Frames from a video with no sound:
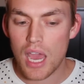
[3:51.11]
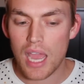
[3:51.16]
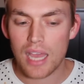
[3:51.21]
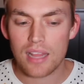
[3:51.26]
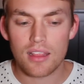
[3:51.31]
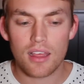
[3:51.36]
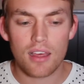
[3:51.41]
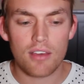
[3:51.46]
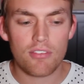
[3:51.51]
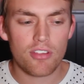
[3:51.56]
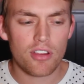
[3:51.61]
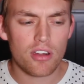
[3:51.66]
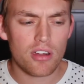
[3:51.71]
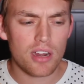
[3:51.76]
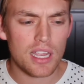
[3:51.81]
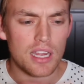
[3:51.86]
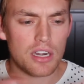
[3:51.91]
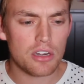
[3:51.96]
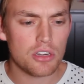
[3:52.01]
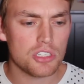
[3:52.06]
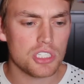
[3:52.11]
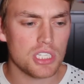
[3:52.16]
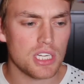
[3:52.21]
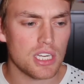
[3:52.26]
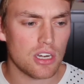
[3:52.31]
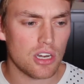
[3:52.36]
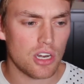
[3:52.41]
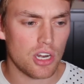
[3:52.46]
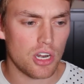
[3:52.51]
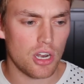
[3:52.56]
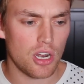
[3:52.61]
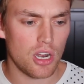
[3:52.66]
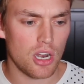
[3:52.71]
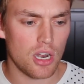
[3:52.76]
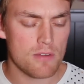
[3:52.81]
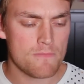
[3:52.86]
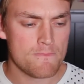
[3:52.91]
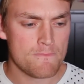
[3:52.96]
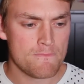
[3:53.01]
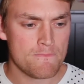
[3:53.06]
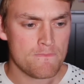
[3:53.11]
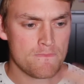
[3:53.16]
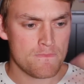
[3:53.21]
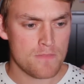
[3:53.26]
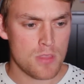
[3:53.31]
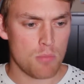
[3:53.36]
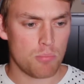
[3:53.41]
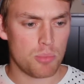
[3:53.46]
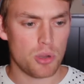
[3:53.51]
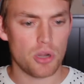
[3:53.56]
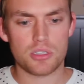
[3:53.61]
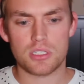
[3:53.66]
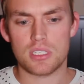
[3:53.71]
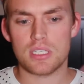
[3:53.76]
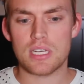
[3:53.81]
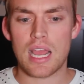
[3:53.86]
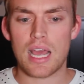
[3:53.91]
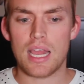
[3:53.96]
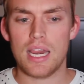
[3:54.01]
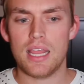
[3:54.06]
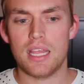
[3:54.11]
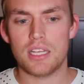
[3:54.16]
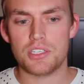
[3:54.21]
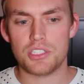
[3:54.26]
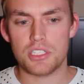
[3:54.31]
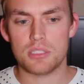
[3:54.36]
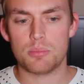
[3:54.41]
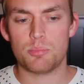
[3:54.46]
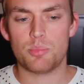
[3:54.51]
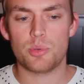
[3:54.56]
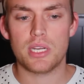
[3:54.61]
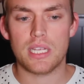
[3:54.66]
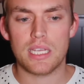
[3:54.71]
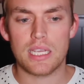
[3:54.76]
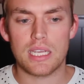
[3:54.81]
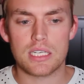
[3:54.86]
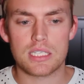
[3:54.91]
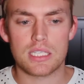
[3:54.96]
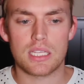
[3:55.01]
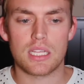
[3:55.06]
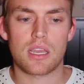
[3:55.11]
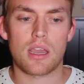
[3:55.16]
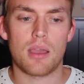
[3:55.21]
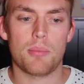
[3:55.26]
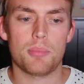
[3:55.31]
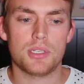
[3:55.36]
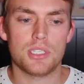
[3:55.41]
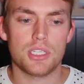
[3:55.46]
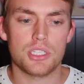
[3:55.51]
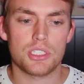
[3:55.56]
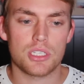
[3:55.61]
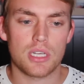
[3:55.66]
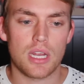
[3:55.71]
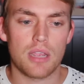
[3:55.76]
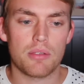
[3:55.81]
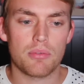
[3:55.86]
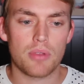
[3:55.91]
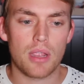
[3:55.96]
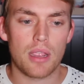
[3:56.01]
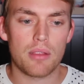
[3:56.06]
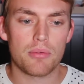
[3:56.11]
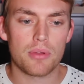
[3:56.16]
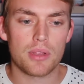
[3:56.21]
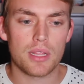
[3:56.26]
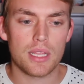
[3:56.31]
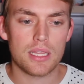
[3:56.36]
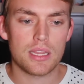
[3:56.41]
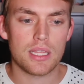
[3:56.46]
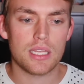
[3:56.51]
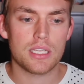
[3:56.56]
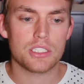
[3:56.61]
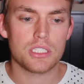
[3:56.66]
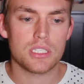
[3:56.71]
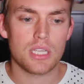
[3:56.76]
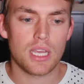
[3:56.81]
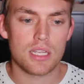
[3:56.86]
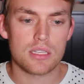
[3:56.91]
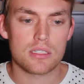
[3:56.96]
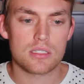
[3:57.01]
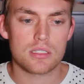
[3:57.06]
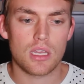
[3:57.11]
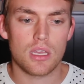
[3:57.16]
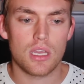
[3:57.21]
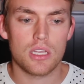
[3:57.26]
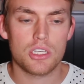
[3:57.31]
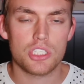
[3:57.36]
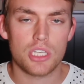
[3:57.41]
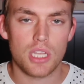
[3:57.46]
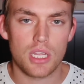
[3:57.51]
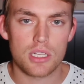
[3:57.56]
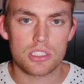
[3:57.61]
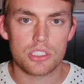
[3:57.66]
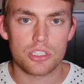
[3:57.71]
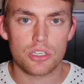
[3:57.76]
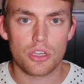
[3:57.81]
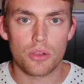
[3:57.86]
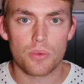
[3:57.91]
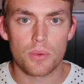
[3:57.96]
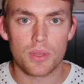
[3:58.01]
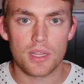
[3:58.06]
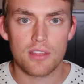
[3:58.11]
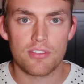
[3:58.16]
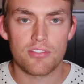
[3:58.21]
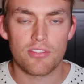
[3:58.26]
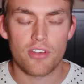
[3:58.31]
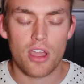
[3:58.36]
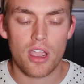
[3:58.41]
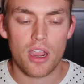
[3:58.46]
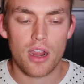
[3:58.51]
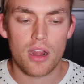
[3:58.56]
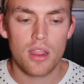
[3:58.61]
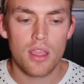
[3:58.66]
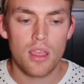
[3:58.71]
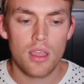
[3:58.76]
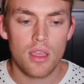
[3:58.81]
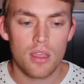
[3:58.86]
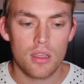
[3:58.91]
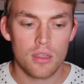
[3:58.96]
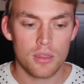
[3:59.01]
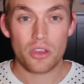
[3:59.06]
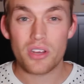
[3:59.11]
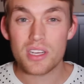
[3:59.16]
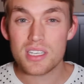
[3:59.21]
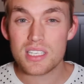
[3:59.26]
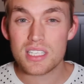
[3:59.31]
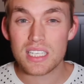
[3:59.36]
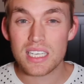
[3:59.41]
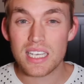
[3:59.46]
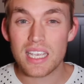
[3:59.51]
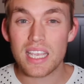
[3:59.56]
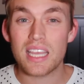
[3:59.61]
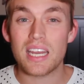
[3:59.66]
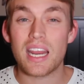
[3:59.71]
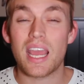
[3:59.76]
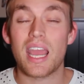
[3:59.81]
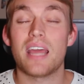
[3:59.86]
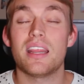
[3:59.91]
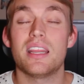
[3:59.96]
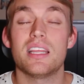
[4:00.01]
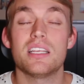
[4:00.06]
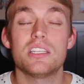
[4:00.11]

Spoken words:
I love her energy and her personality that she's bringing into the competition. I really think she has a chance to go really far. Chris Lian had